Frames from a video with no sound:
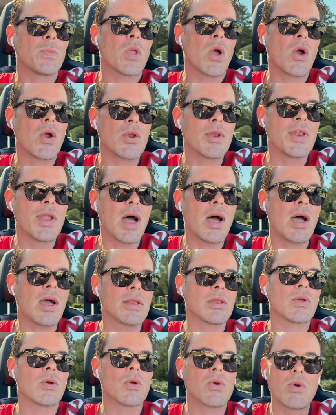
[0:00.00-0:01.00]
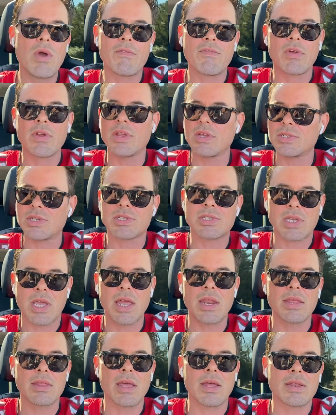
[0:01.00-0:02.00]
are not, or whoever it is that's
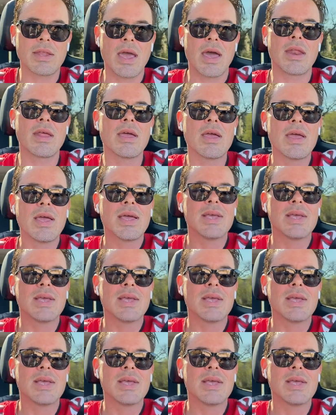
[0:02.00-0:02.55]
getting that data,